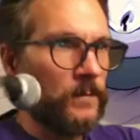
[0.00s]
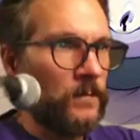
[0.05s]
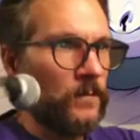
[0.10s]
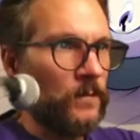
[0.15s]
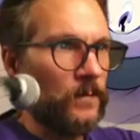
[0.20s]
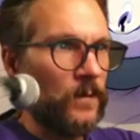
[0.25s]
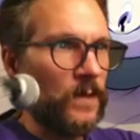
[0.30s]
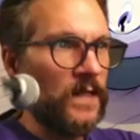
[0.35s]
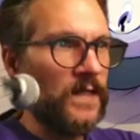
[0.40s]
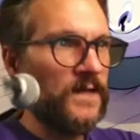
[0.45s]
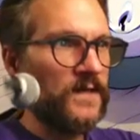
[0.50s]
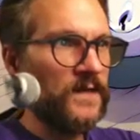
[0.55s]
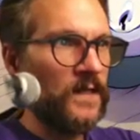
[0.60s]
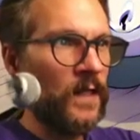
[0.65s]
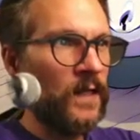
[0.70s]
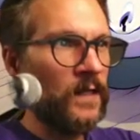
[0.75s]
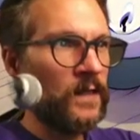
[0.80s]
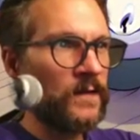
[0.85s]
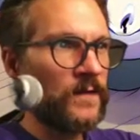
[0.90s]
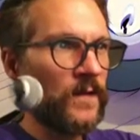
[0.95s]
what he's
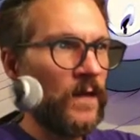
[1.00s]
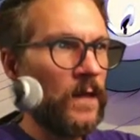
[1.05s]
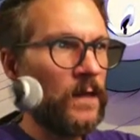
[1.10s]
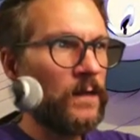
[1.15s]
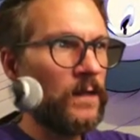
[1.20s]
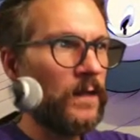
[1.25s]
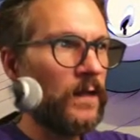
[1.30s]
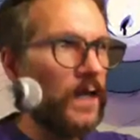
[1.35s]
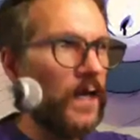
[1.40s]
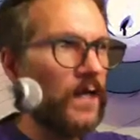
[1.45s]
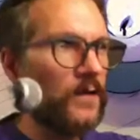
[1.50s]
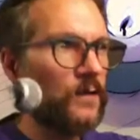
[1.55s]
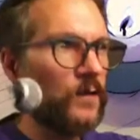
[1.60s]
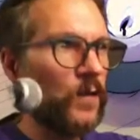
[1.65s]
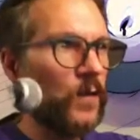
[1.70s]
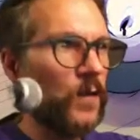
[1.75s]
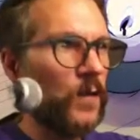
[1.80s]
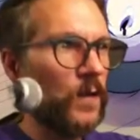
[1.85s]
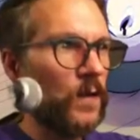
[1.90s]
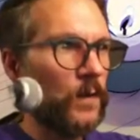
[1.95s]
saying is that
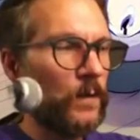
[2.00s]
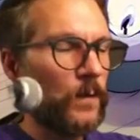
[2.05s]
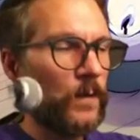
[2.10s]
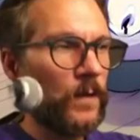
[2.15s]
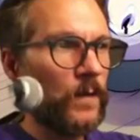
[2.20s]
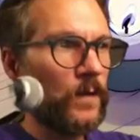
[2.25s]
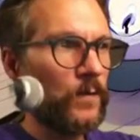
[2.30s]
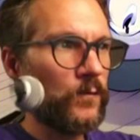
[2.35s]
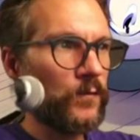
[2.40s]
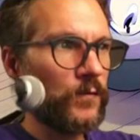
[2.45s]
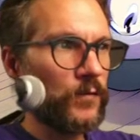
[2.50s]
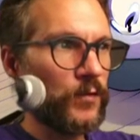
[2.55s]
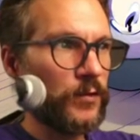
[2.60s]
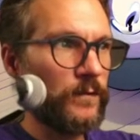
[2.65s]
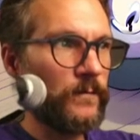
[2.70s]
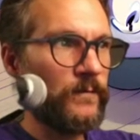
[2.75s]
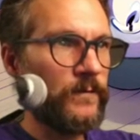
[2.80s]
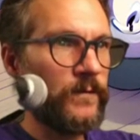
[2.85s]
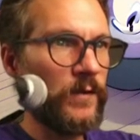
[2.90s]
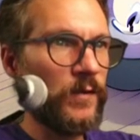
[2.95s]
legato
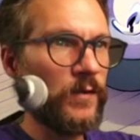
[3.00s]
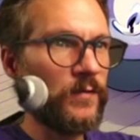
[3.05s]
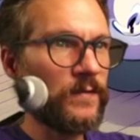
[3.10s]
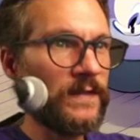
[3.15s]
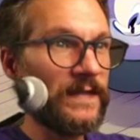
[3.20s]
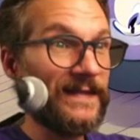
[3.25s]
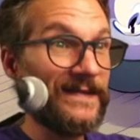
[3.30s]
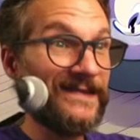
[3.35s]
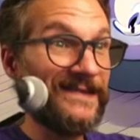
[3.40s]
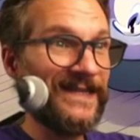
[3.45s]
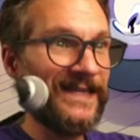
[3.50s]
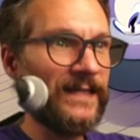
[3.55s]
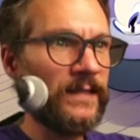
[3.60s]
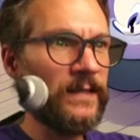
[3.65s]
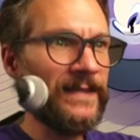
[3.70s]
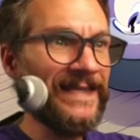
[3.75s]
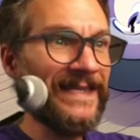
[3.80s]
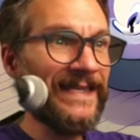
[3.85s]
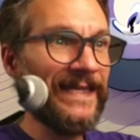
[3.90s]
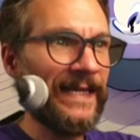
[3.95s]
should flow
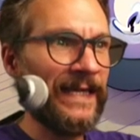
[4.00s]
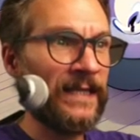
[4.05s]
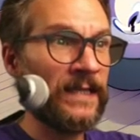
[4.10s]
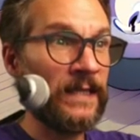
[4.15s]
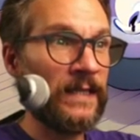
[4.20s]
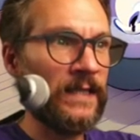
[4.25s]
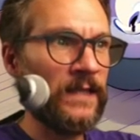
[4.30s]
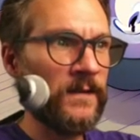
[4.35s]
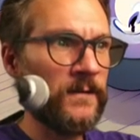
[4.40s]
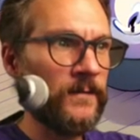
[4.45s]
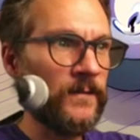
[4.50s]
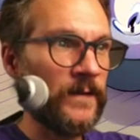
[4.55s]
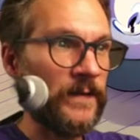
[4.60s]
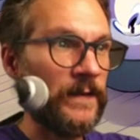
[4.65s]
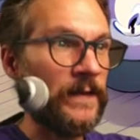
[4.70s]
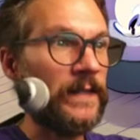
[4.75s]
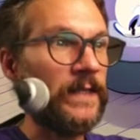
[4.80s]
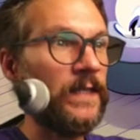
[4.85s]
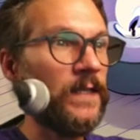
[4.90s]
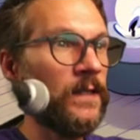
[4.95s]
distinctly and
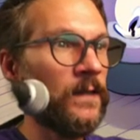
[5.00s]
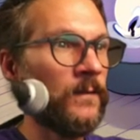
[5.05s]
evenly,